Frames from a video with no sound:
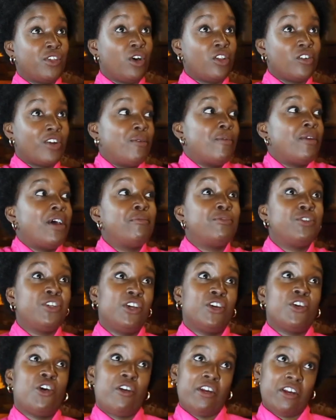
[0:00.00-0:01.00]
the hologram and I'm
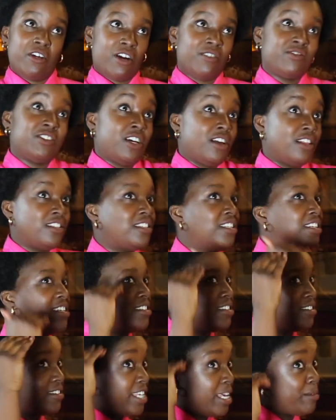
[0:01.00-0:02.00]
doing a choreographed dance that
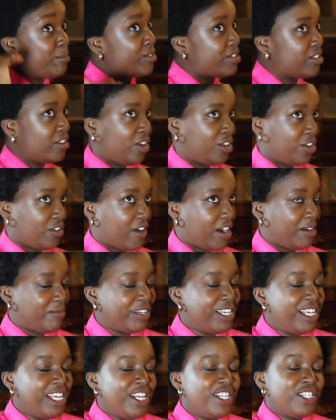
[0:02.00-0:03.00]
is the same as the hologram.
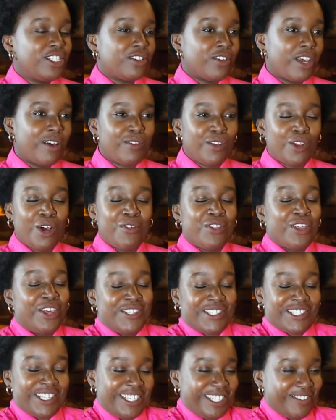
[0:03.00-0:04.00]
So I have a lot of
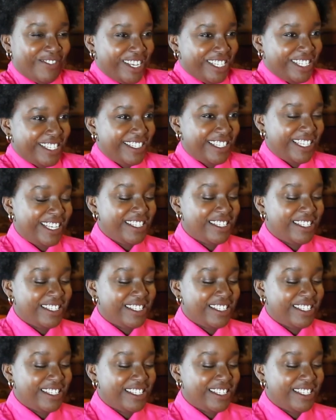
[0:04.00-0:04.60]
those kind of ideas that